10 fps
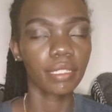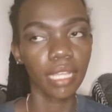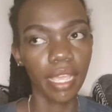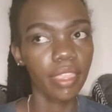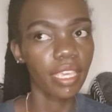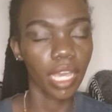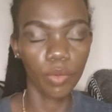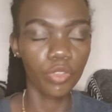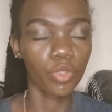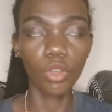I think I
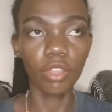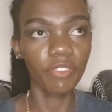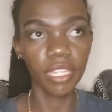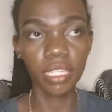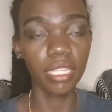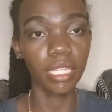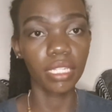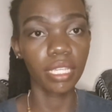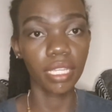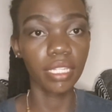was so confident that I'd
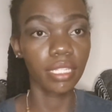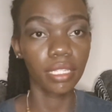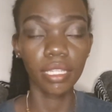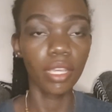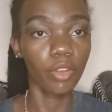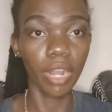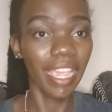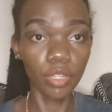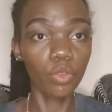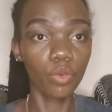get it, or I
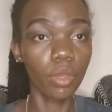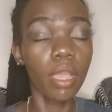don't know.